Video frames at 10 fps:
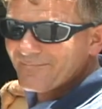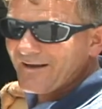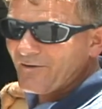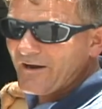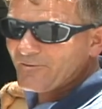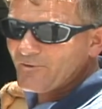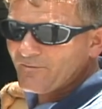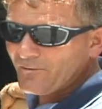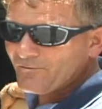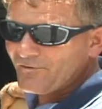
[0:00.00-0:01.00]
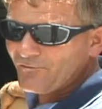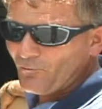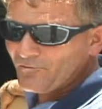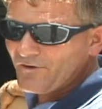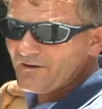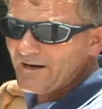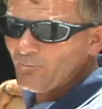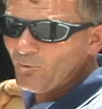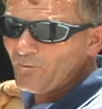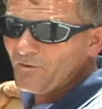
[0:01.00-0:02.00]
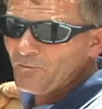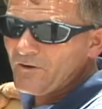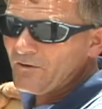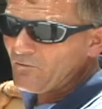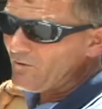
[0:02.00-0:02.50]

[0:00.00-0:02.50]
I graduated University of Georgia in 91 with a degree in